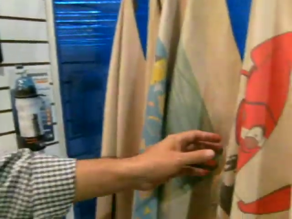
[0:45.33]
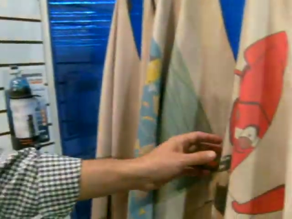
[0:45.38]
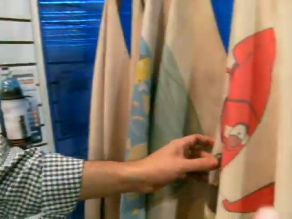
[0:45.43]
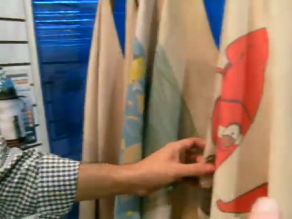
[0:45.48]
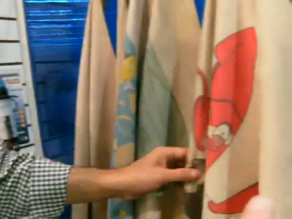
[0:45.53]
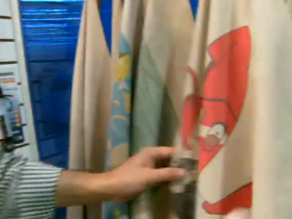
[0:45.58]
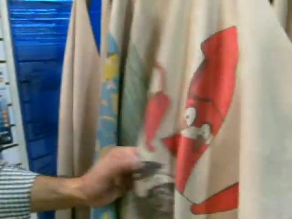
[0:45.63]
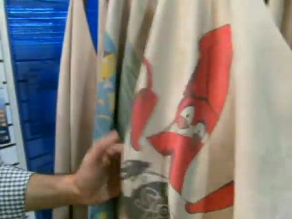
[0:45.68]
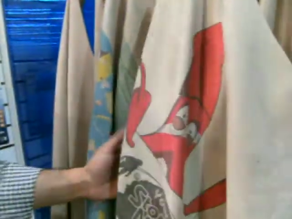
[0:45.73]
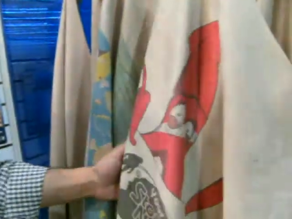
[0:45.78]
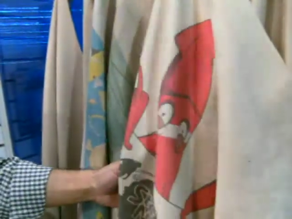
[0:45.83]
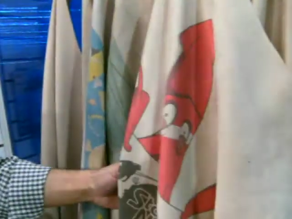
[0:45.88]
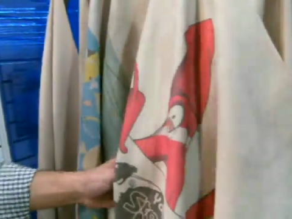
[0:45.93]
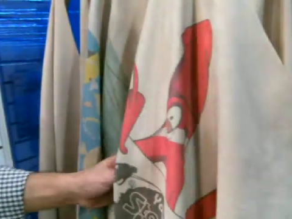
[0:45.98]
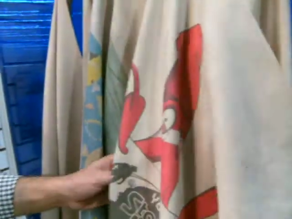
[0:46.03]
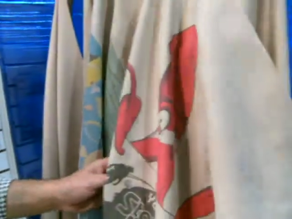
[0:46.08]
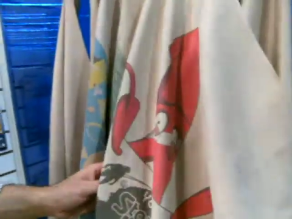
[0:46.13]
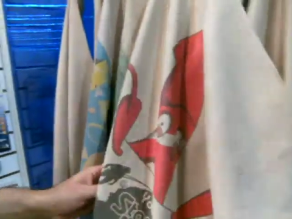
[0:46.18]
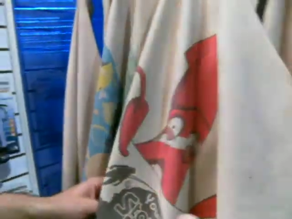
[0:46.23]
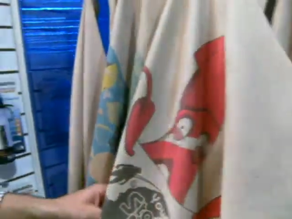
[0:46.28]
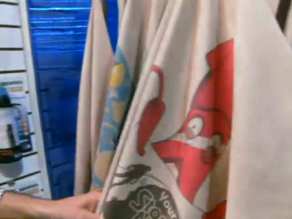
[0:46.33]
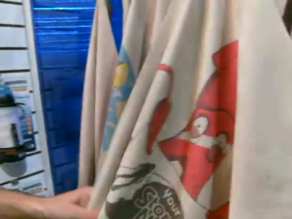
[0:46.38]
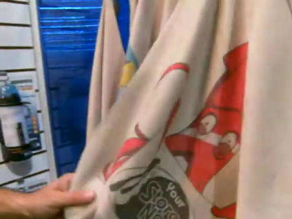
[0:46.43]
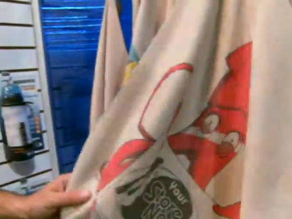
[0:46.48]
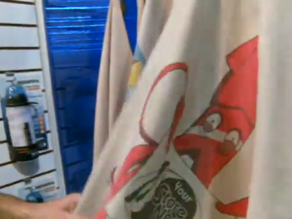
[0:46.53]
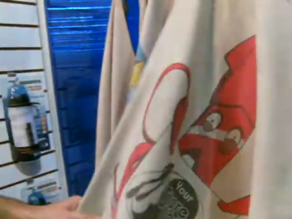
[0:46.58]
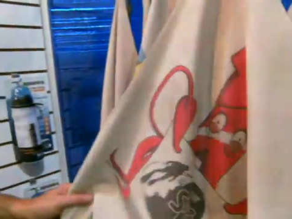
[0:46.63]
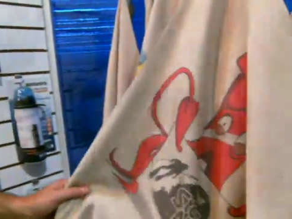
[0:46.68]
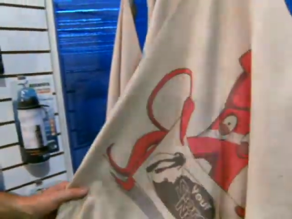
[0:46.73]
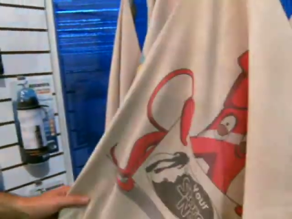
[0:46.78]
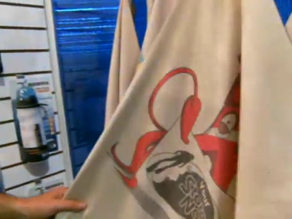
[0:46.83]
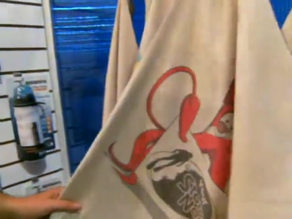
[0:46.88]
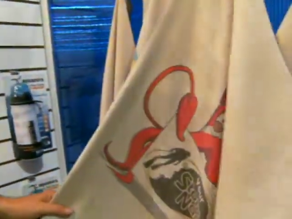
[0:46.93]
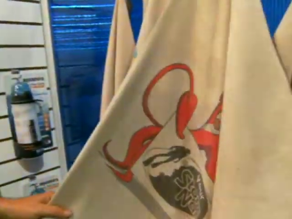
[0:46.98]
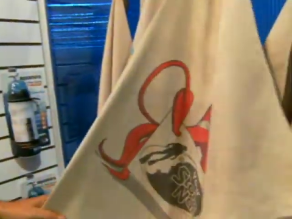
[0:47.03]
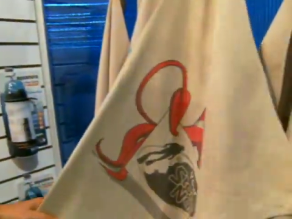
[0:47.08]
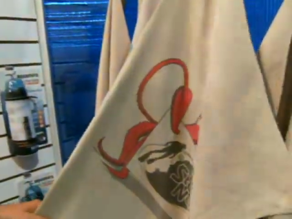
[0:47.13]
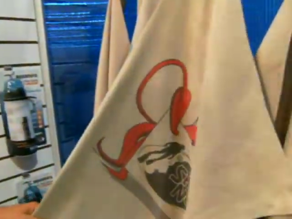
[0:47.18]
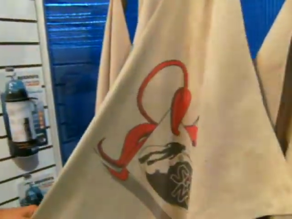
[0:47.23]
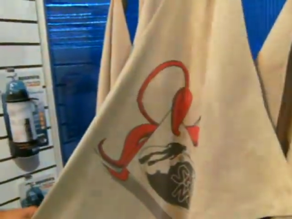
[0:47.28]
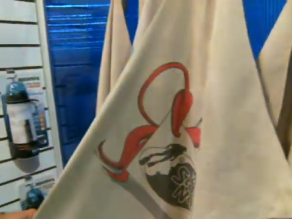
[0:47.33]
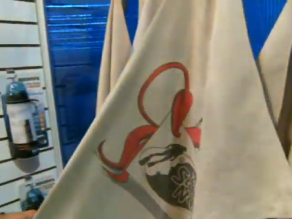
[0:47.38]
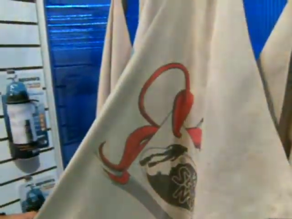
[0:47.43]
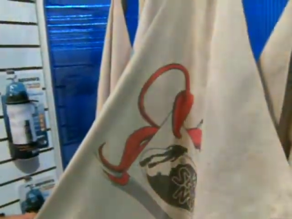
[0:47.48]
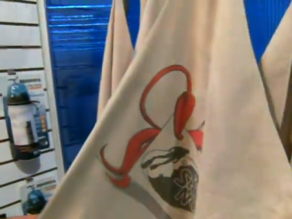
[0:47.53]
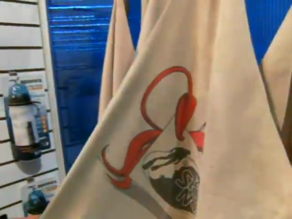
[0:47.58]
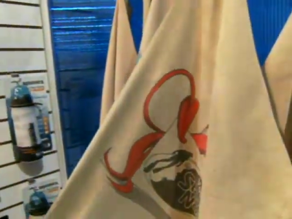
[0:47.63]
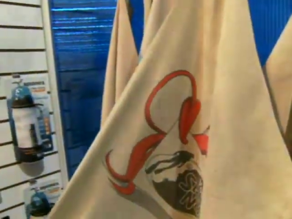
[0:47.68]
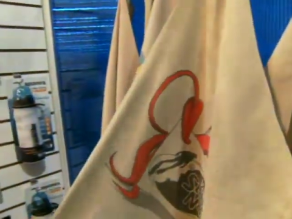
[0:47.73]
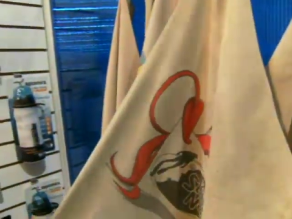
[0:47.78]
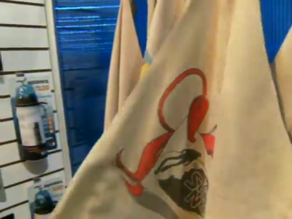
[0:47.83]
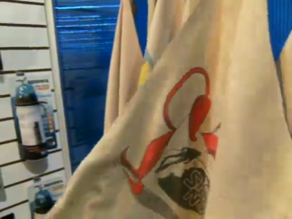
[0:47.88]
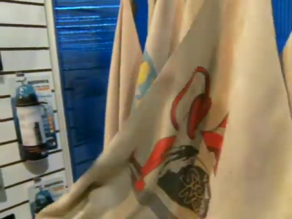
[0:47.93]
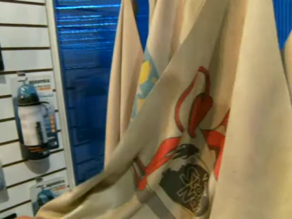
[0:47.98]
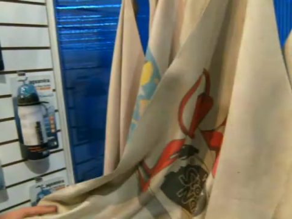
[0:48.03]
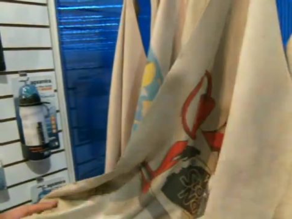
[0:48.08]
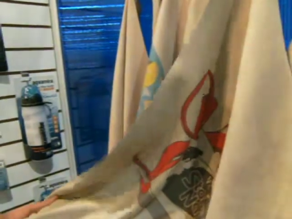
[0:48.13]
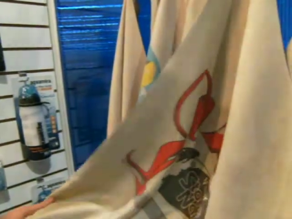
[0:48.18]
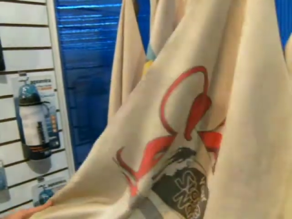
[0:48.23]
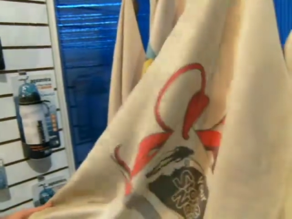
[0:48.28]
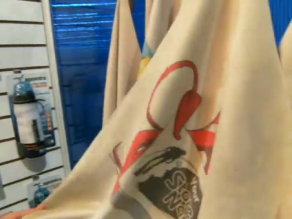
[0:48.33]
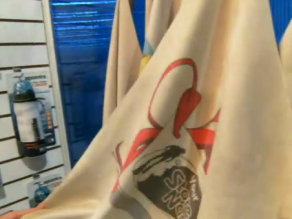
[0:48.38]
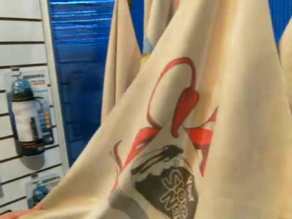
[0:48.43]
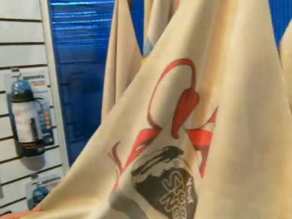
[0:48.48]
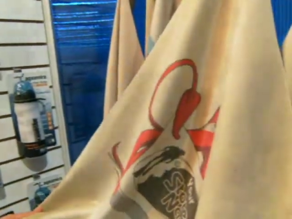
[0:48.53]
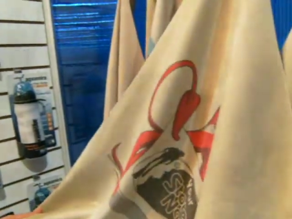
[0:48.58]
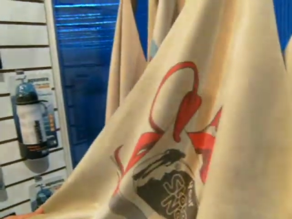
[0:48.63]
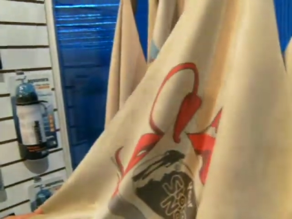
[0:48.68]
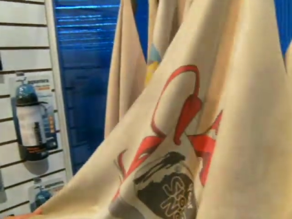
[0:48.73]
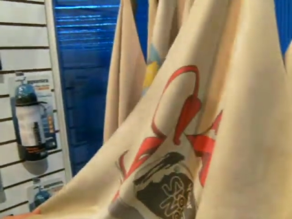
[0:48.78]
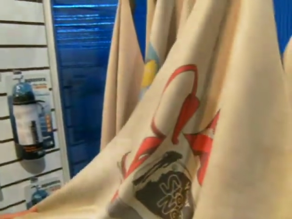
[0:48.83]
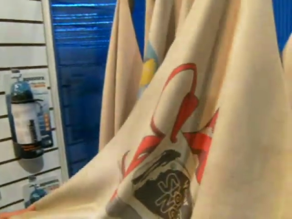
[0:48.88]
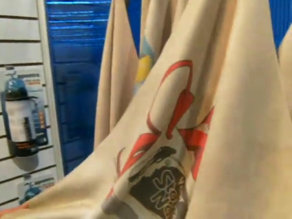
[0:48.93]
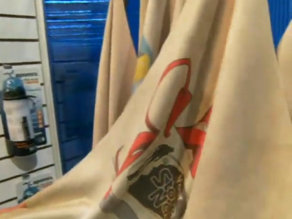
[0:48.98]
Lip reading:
(no speaker visible)